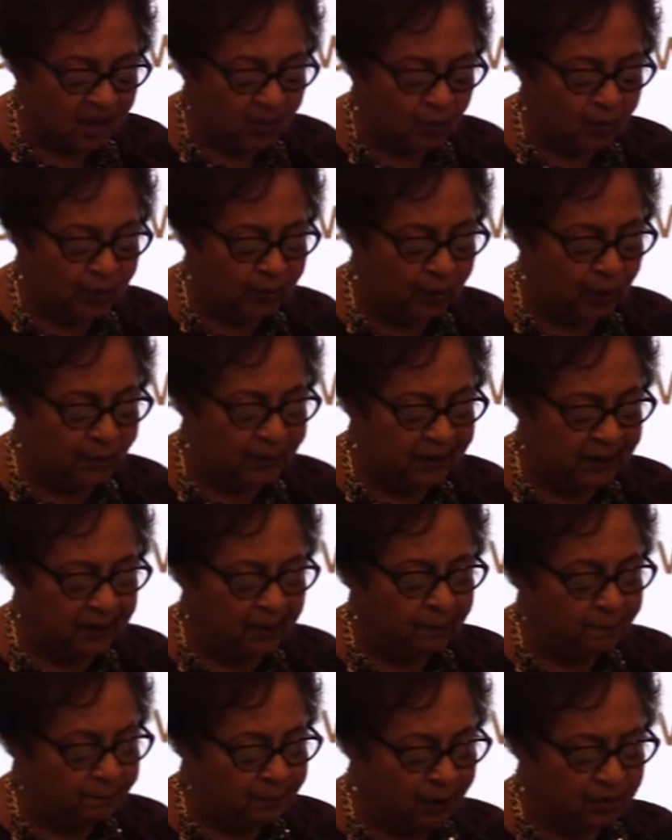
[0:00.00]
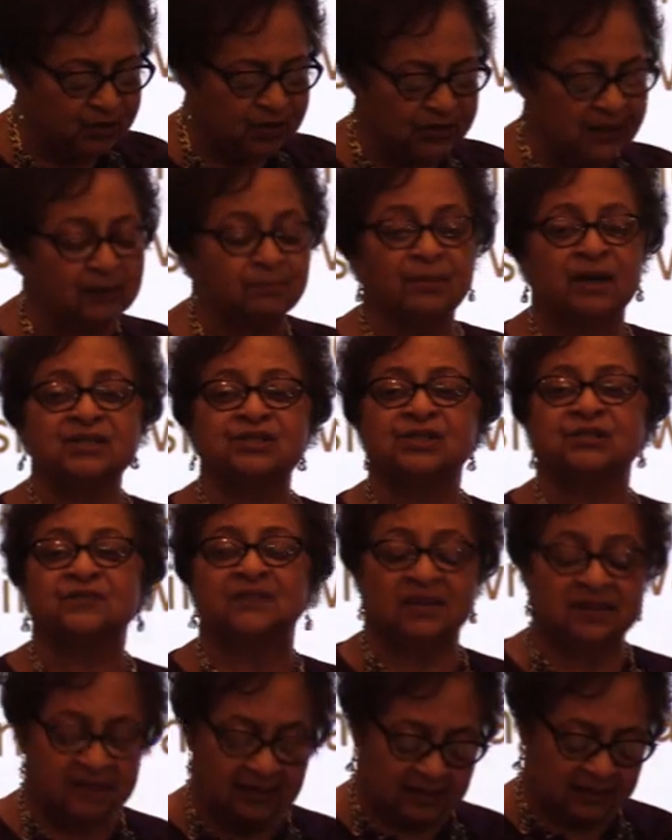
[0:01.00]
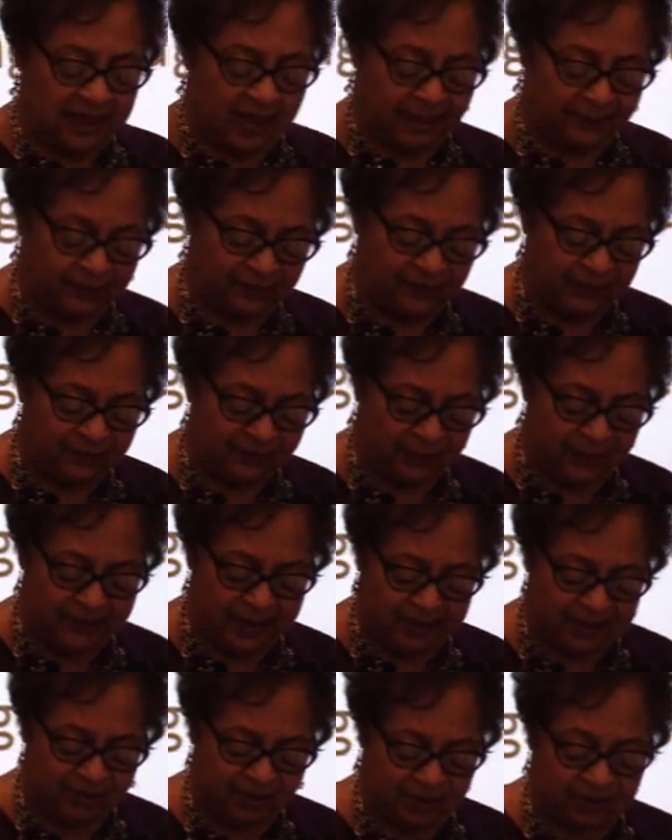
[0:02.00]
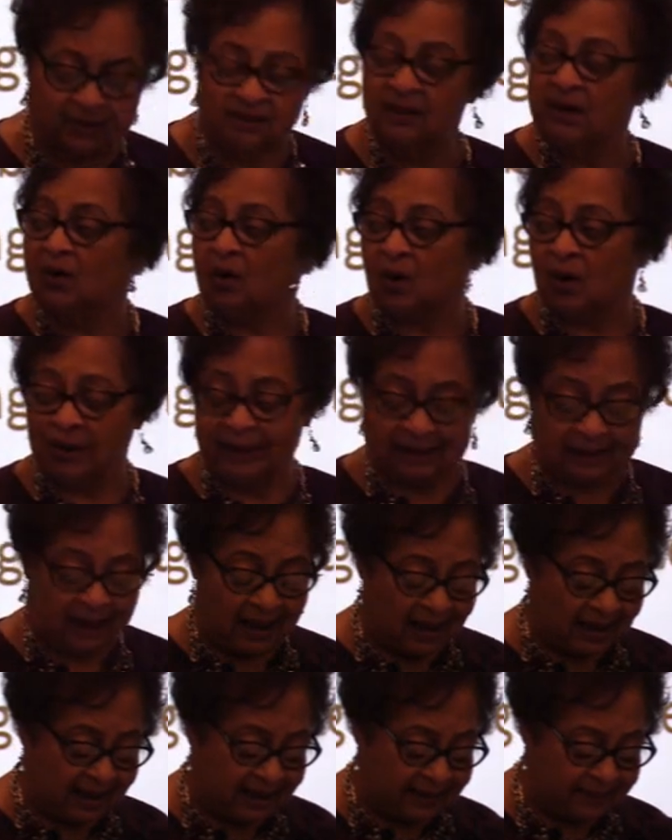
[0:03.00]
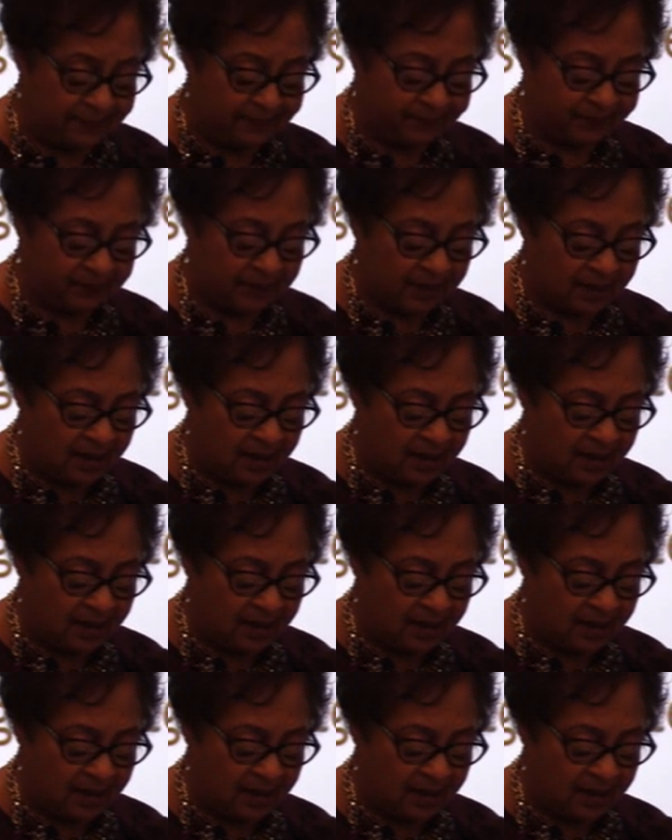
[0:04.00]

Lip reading: we will be posting much of this type of information online.